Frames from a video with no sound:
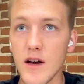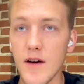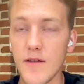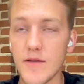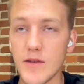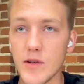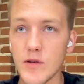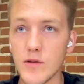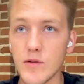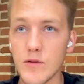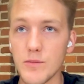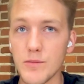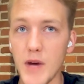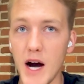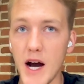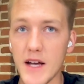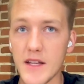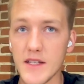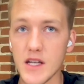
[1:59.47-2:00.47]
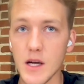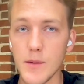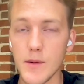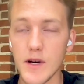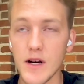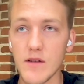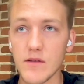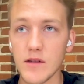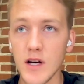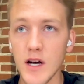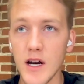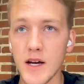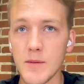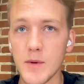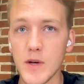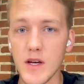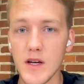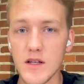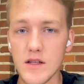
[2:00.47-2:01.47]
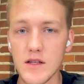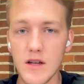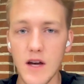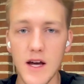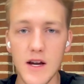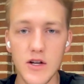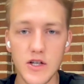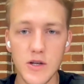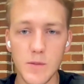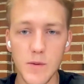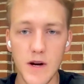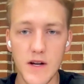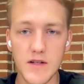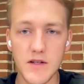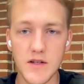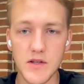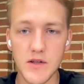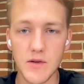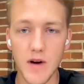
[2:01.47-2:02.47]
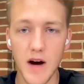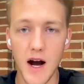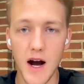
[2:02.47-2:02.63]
a few mines coming offline because energy price is